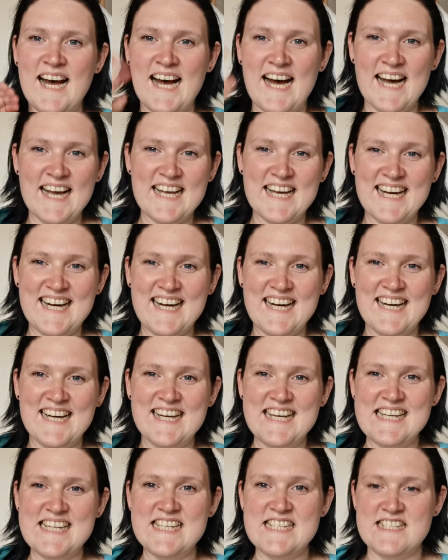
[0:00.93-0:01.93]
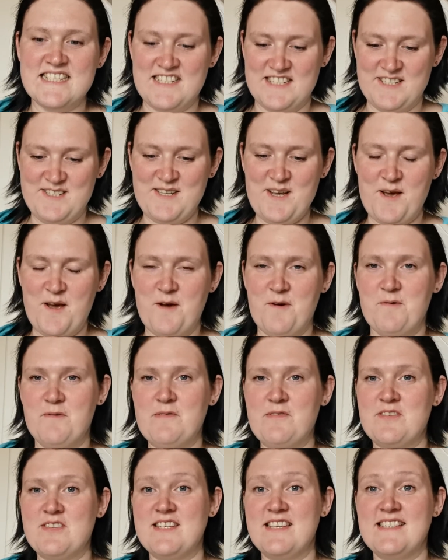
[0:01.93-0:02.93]
Hi guys, so
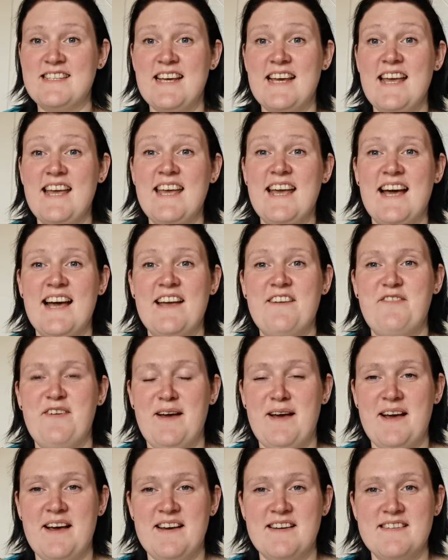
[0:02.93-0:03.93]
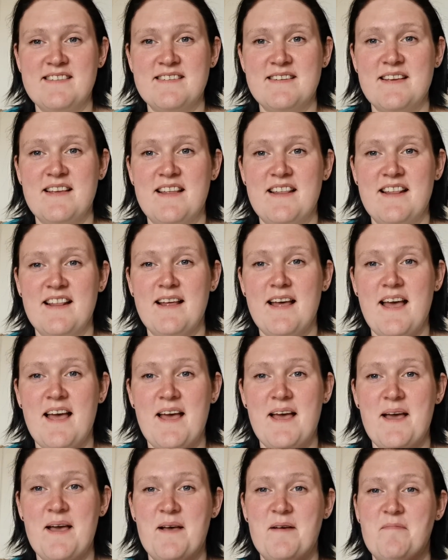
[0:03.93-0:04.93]
today I've had
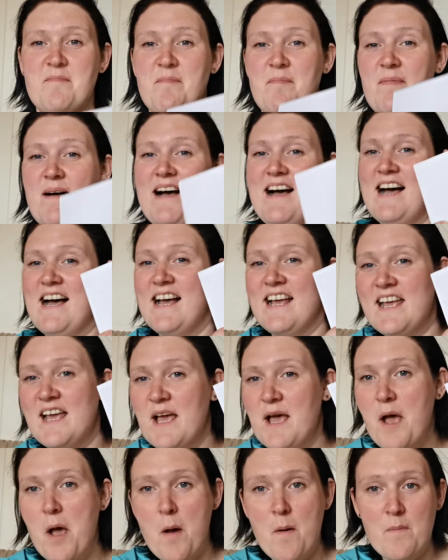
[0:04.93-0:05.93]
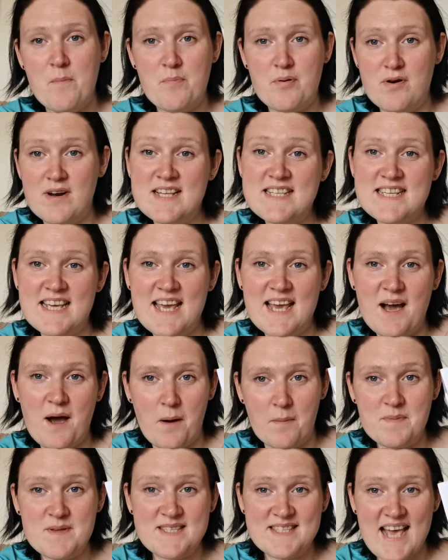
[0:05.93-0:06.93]
my Pretty
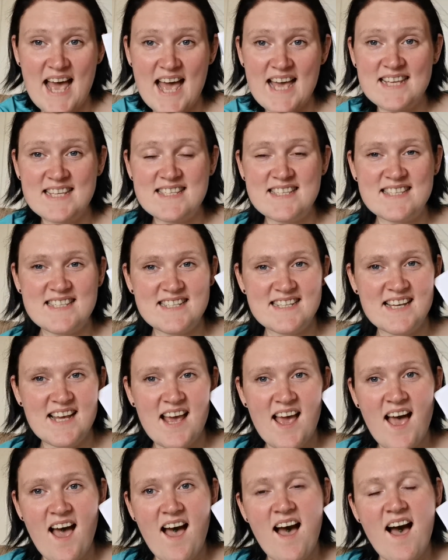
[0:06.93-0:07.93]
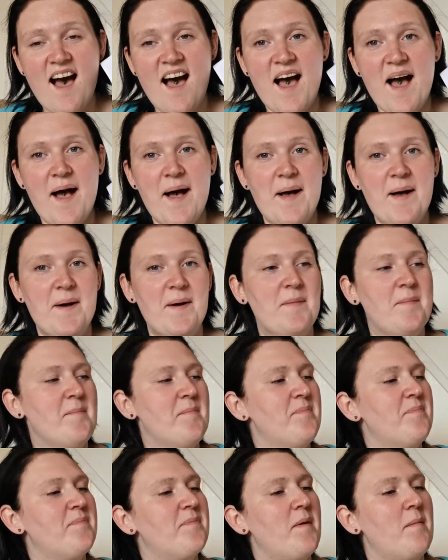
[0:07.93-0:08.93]
Obsessed
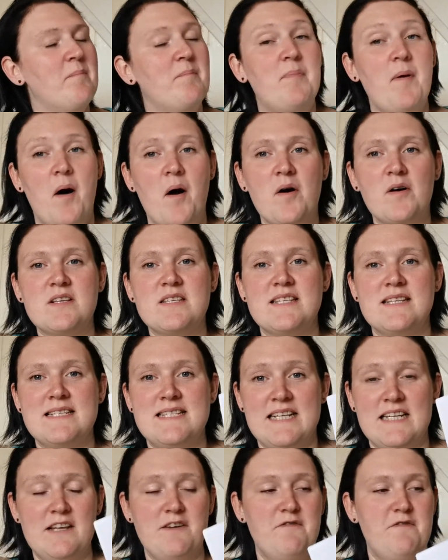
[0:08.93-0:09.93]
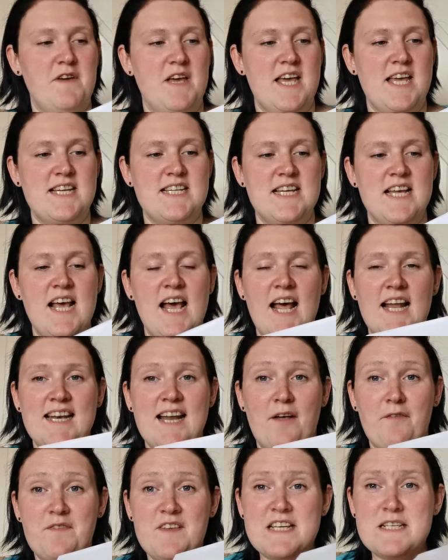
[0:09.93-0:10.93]
box delivered. Now
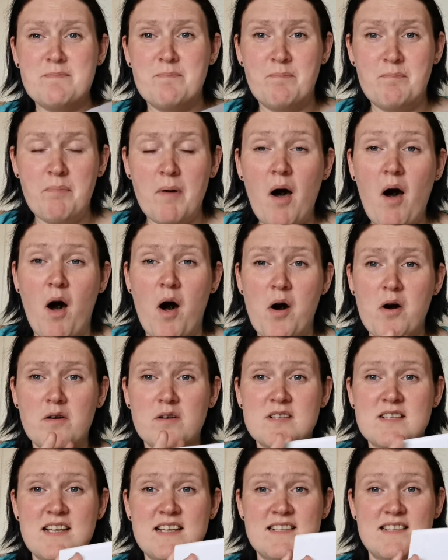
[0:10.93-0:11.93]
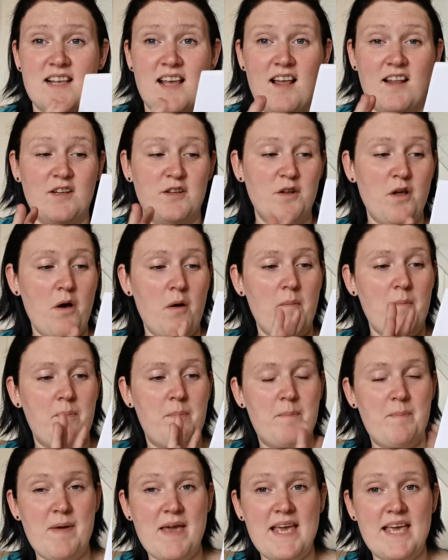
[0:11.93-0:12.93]
this box is a lot
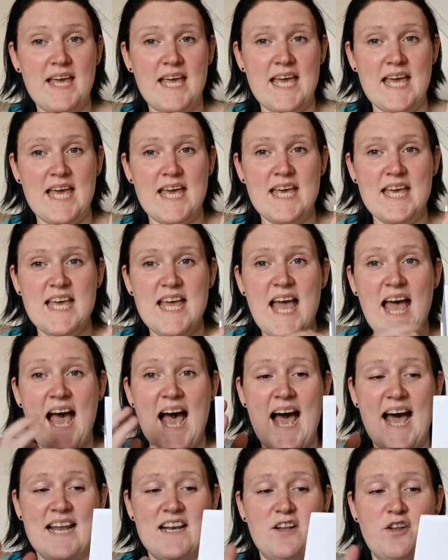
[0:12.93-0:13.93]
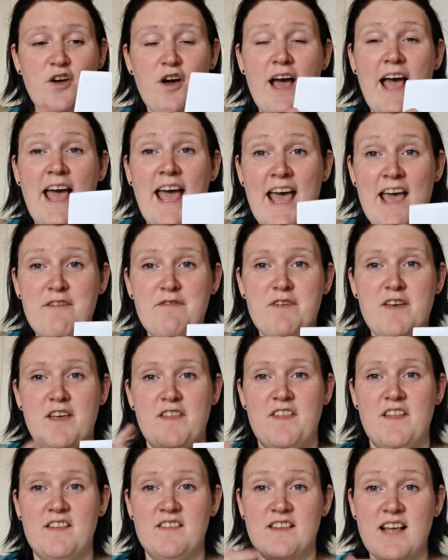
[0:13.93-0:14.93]
bigger and a lot heavier
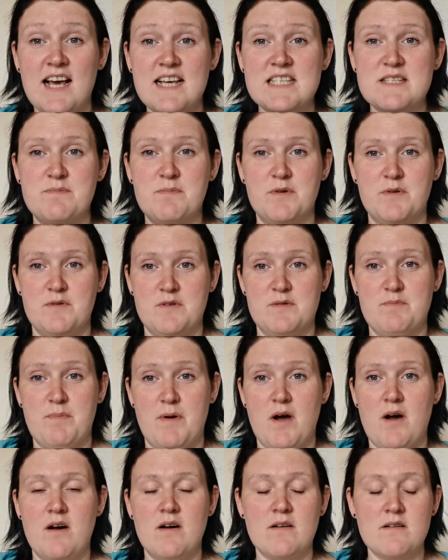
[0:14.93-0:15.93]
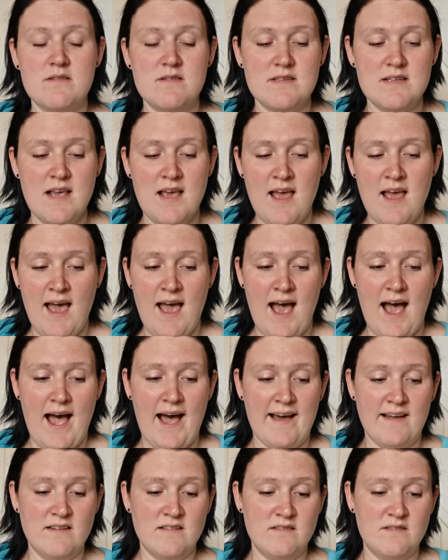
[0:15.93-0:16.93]
than last month's box,
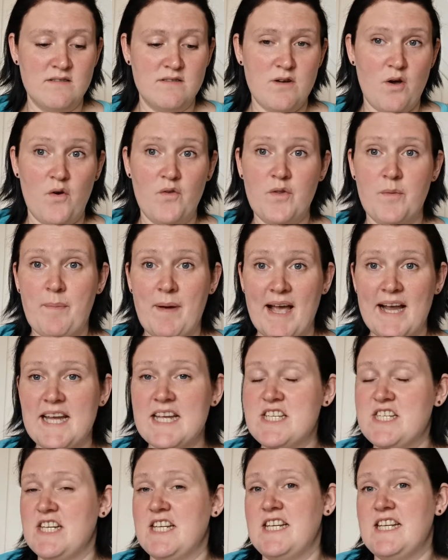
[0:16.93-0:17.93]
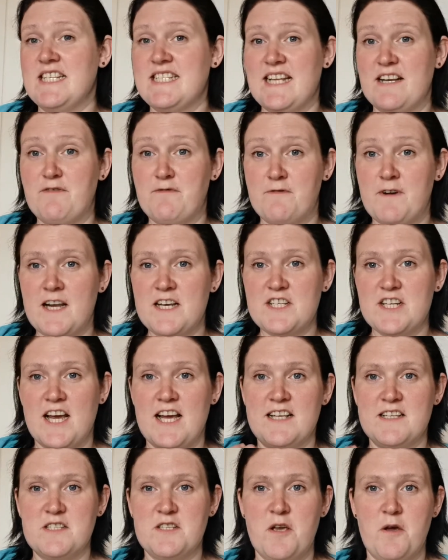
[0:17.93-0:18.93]
and on the packaging it said
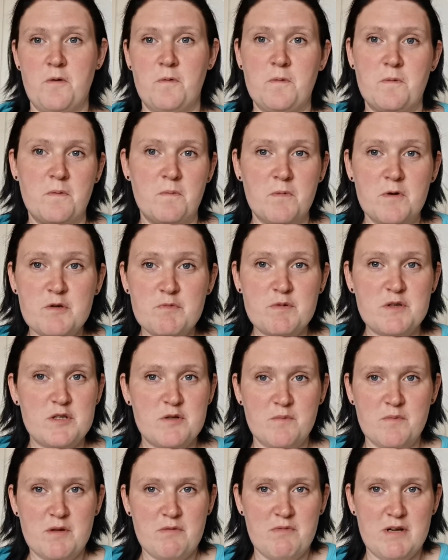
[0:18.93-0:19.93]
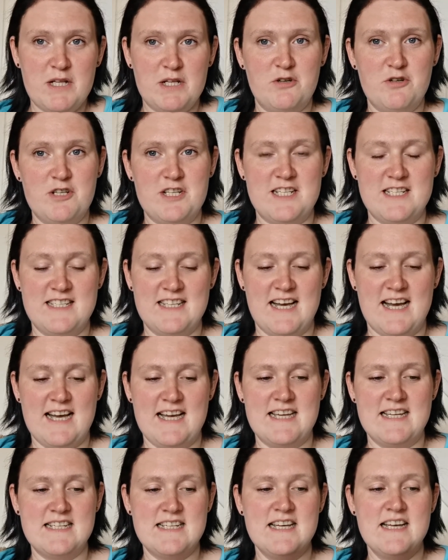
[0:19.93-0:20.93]
fragile, so there must be something really good
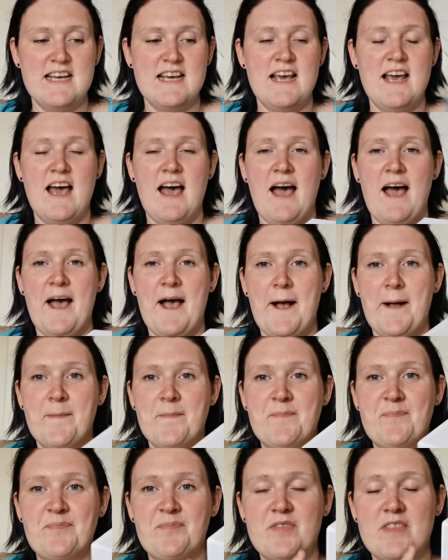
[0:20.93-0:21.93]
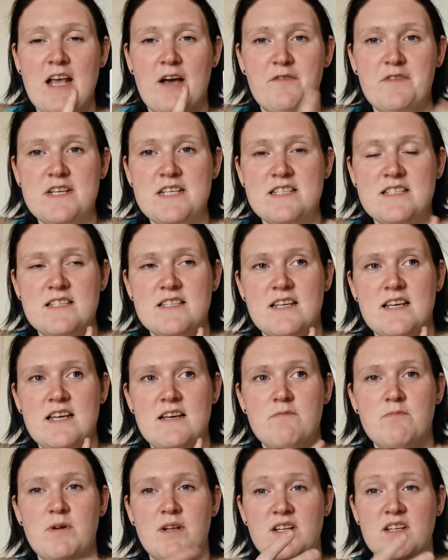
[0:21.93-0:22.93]
inside. Now this,
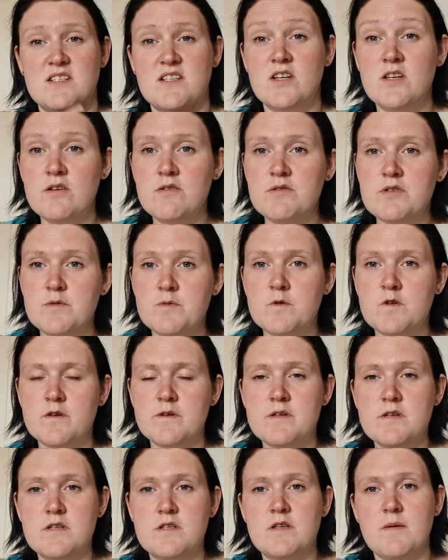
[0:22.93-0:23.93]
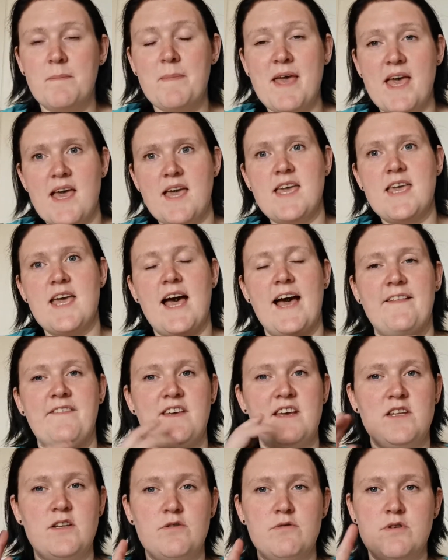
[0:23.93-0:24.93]
well, it's a new subscription to me, and they
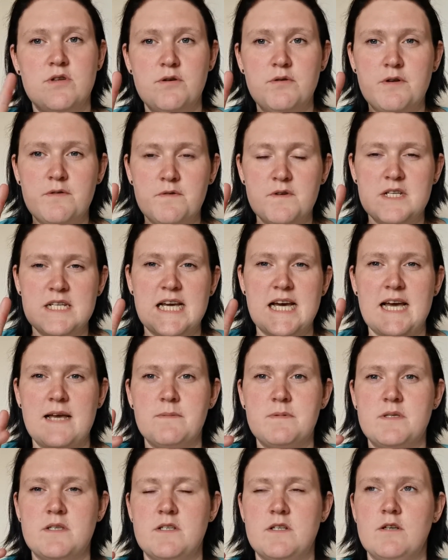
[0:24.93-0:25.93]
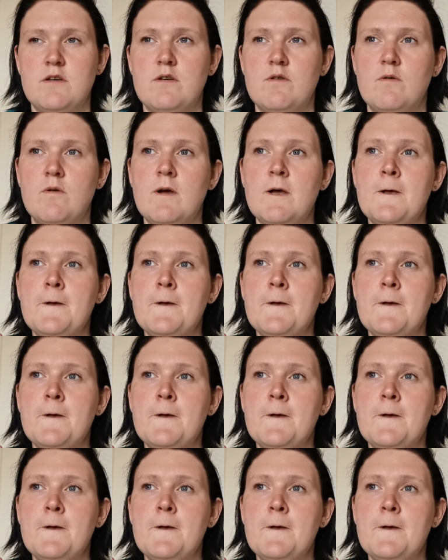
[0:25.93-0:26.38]
do two different types. They do